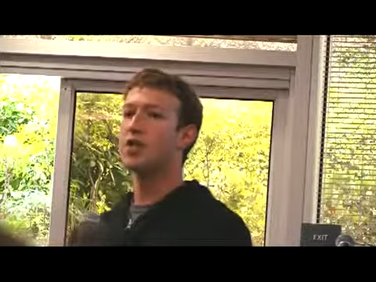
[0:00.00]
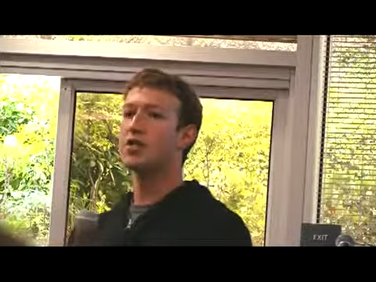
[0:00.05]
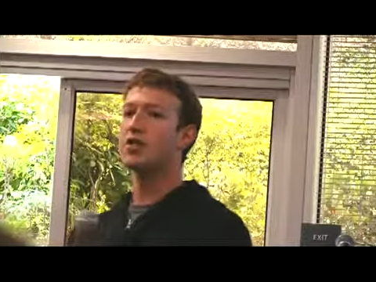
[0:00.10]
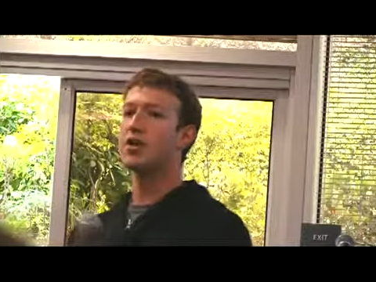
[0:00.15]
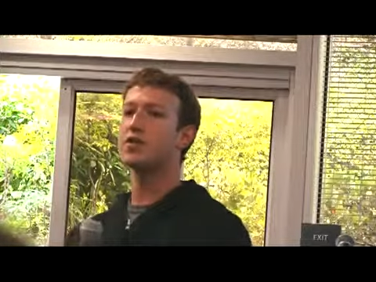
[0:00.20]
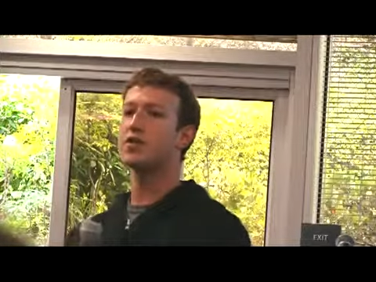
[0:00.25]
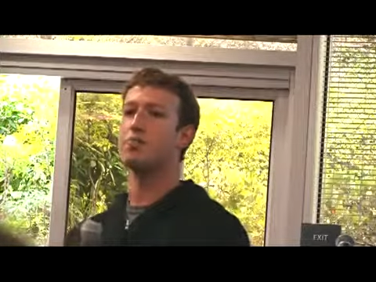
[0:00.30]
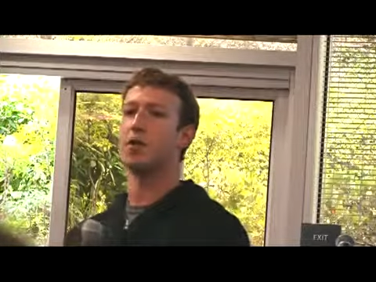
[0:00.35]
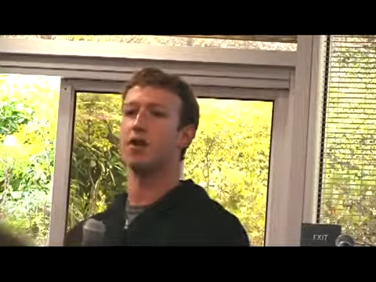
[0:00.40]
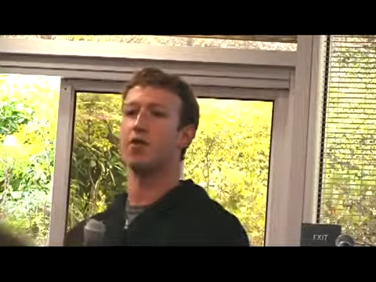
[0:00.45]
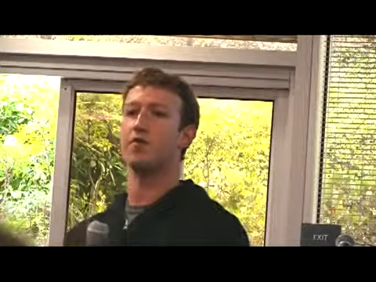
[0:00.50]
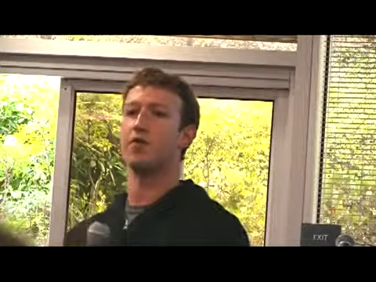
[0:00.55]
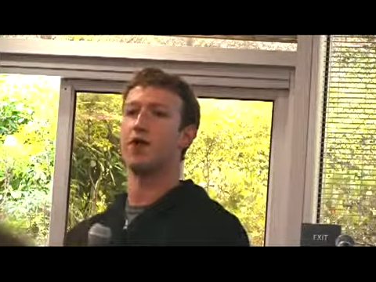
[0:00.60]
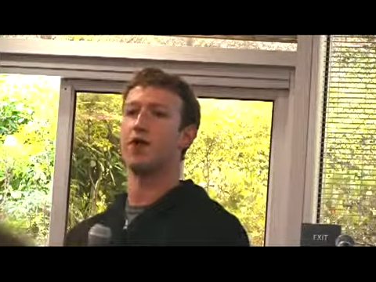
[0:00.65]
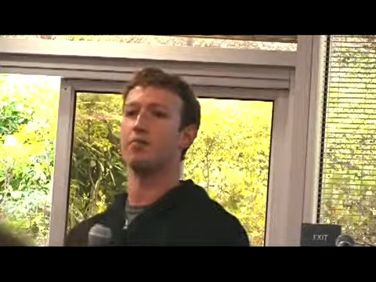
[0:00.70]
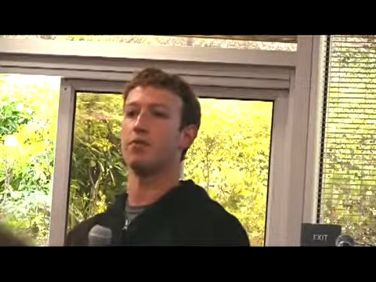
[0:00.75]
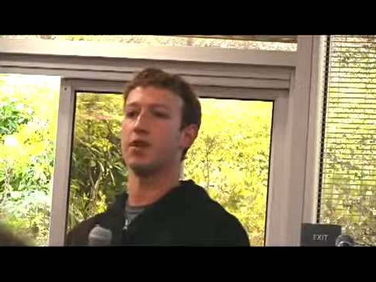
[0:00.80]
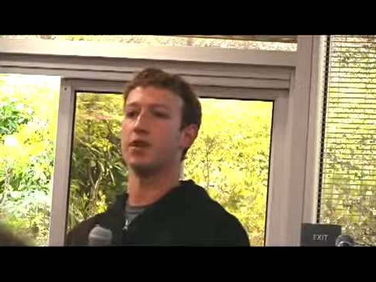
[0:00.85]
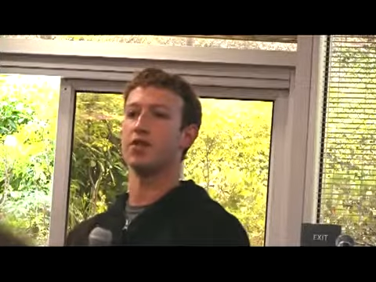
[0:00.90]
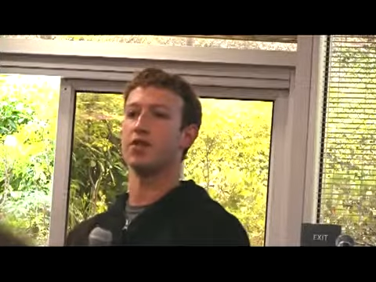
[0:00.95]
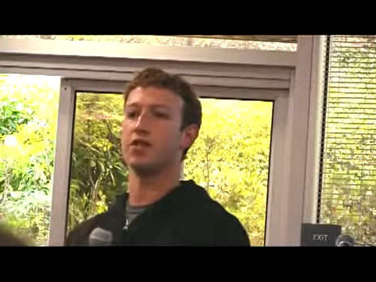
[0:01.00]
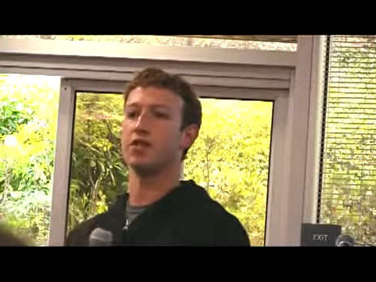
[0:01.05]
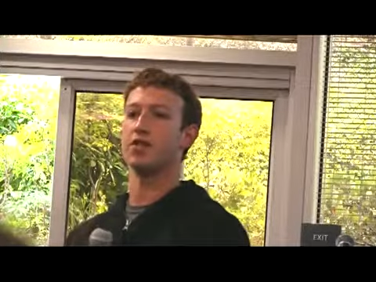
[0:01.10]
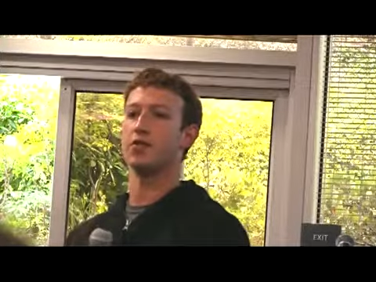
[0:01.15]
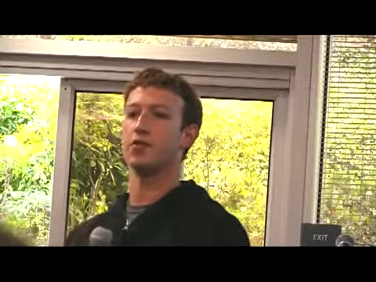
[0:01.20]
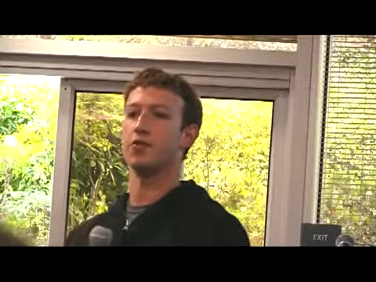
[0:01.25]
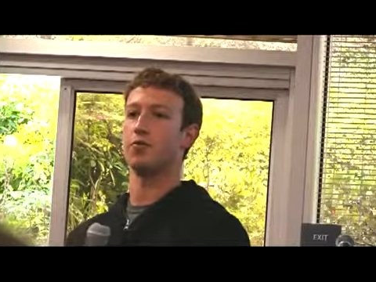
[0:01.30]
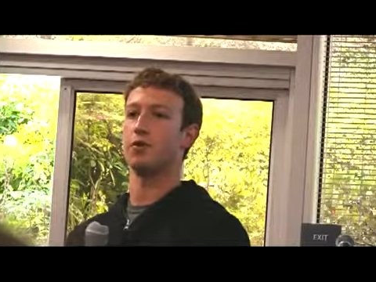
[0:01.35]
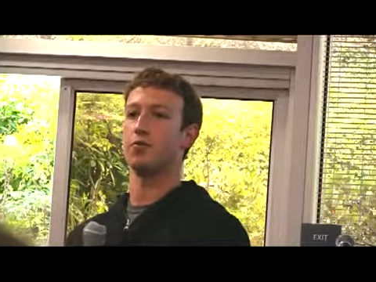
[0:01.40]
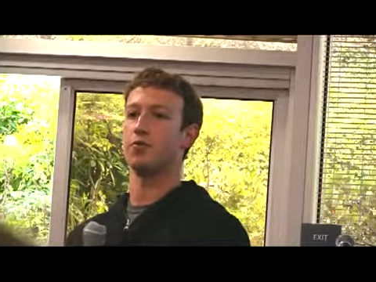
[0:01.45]
does by default make sense
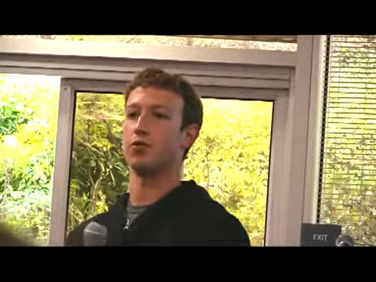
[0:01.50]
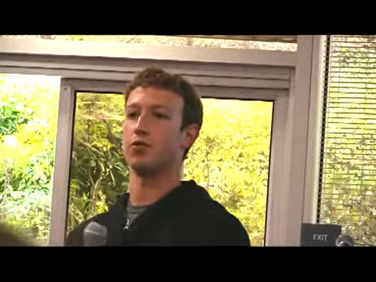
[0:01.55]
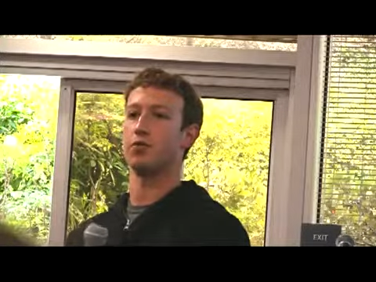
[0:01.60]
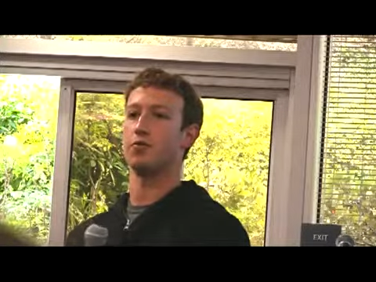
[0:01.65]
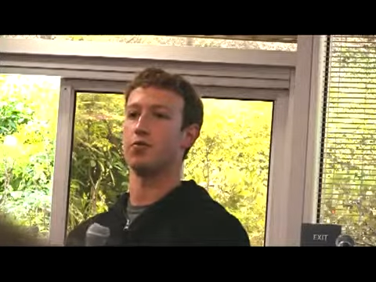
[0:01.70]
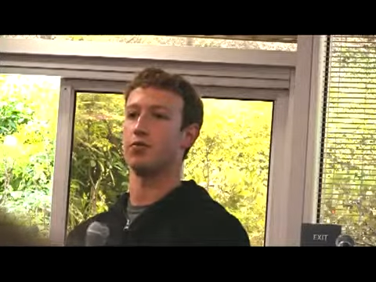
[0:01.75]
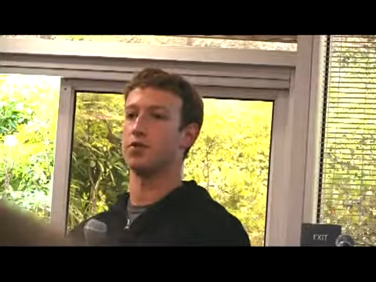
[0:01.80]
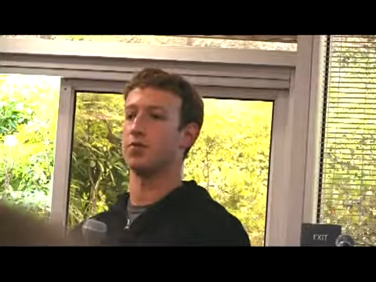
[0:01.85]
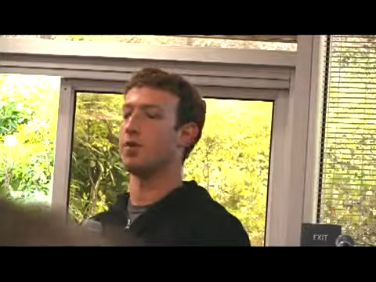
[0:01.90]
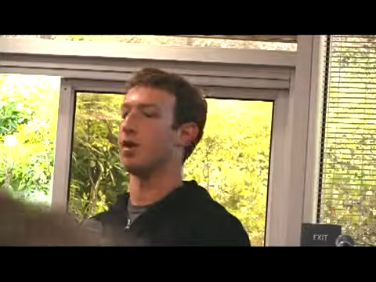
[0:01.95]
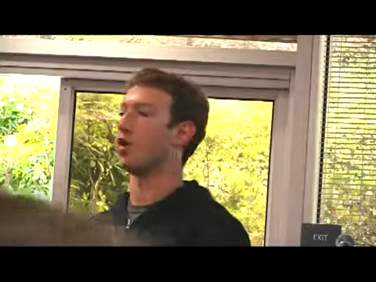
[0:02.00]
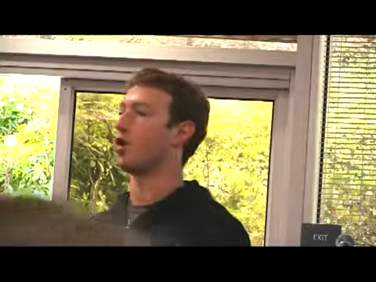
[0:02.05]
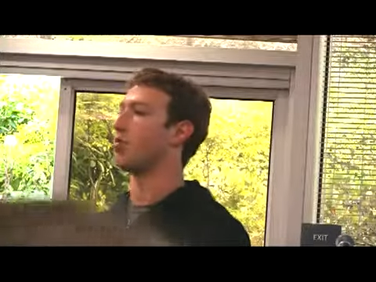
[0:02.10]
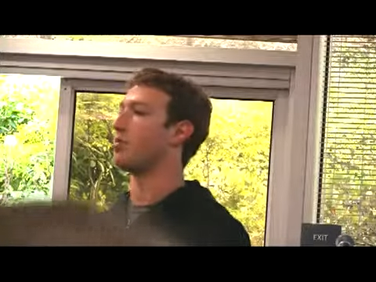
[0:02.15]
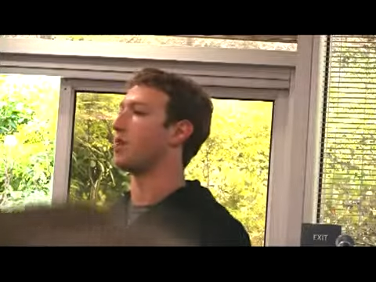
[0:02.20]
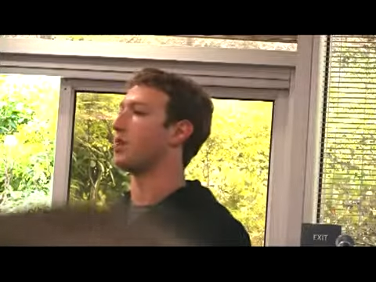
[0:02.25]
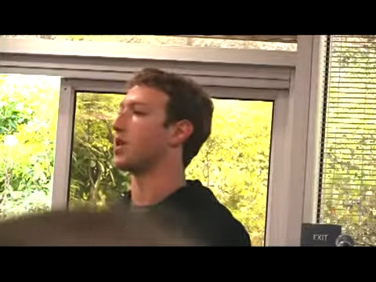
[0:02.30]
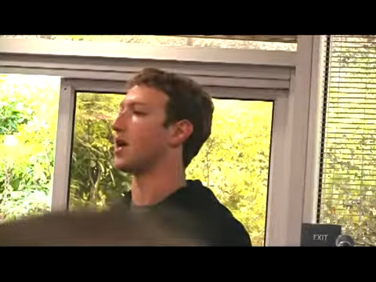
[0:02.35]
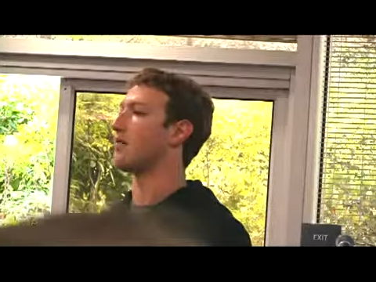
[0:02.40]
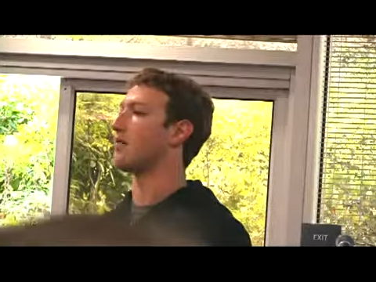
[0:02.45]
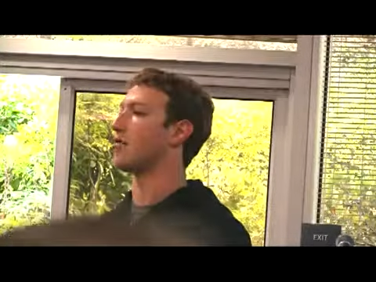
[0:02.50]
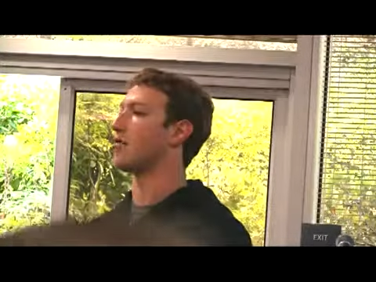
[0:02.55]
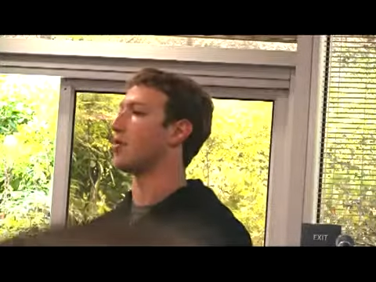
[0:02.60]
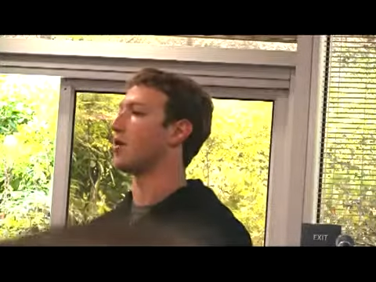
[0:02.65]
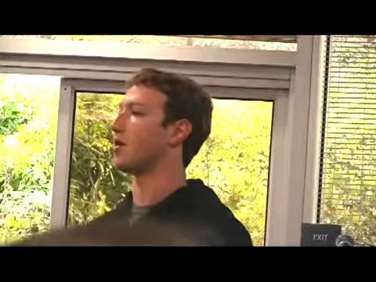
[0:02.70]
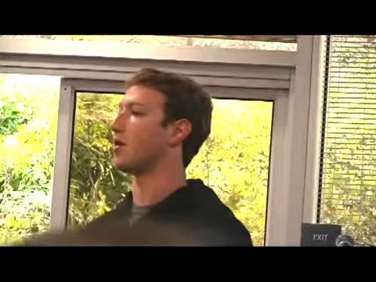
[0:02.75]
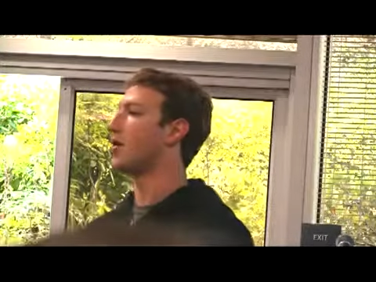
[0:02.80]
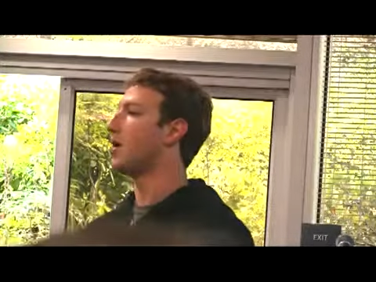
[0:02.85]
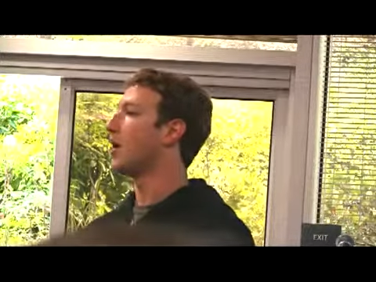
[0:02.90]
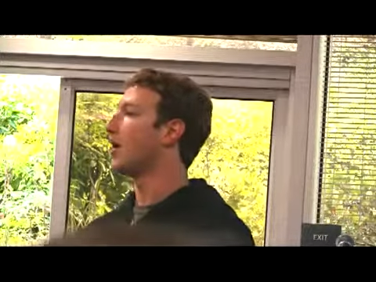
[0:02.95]
for people to make open to everyone.